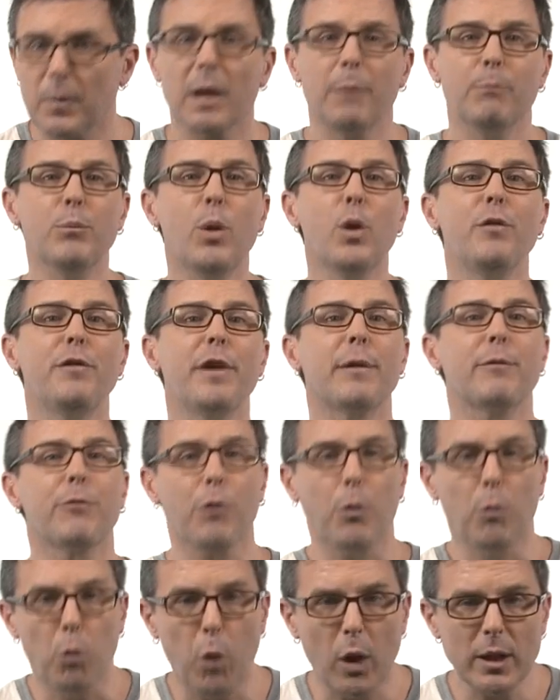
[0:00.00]
moving
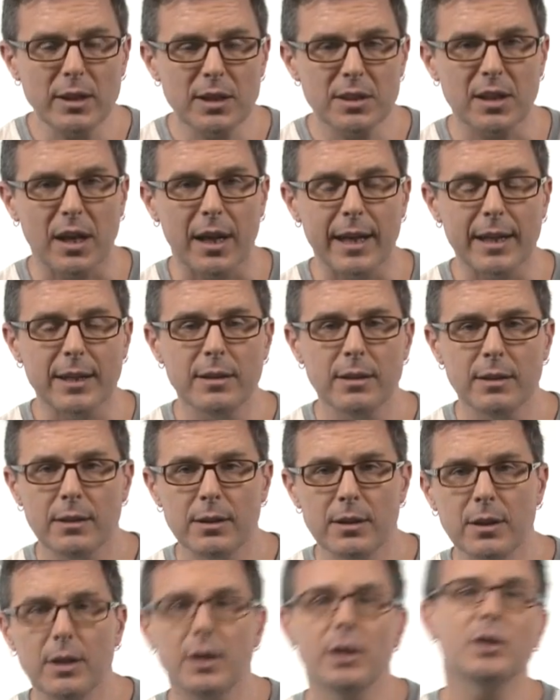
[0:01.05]
from one side
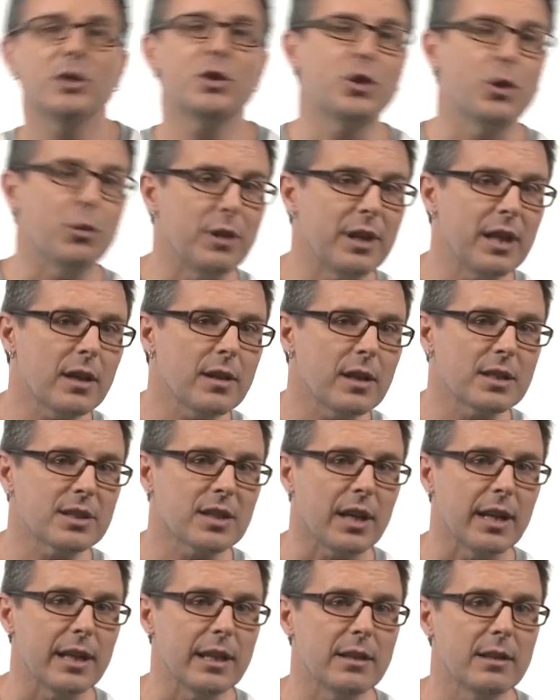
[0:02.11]
to the other
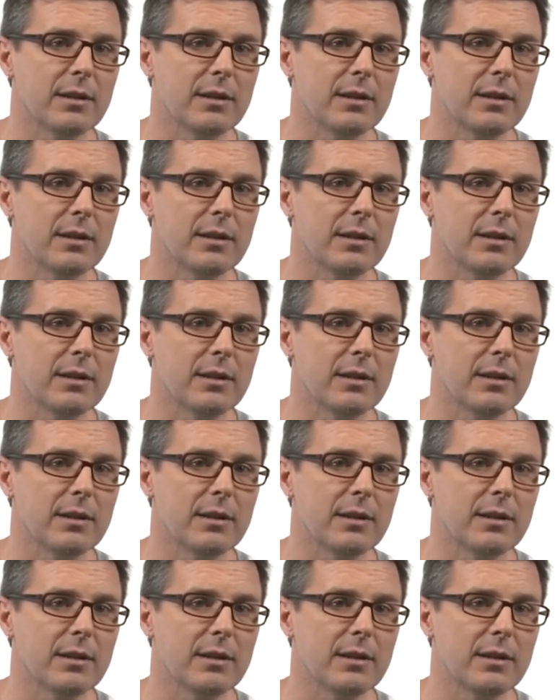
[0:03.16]
side.